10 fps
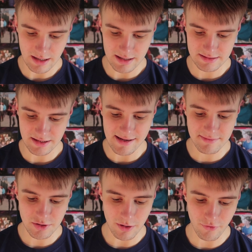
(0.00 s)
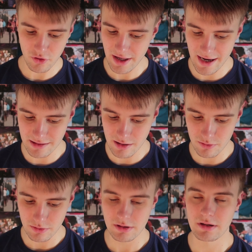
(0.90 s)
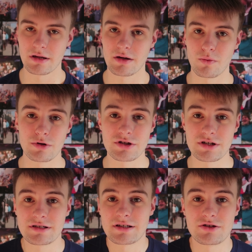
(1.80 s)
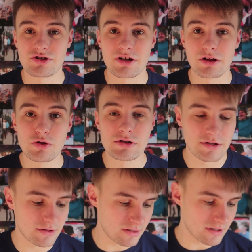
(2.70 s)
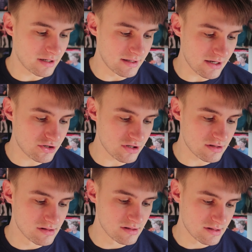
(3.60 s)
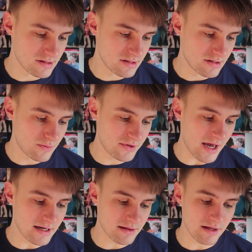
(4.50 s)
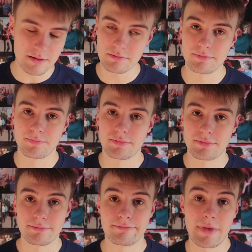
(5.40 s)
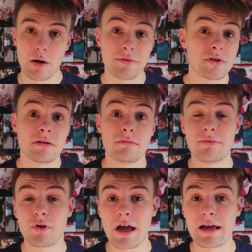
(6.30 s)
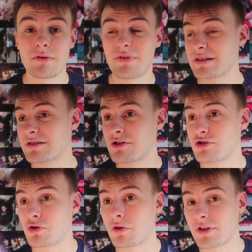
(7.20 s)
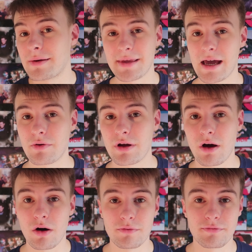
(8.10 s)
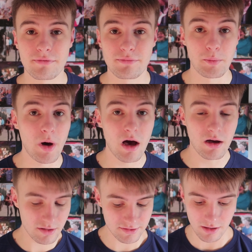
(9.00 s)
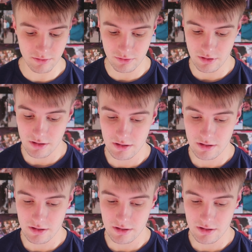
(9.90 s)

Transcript: is themed to a volcano, which is just a loose connection with any theme. However, the volcano fits into the jungle-themed area of the park, so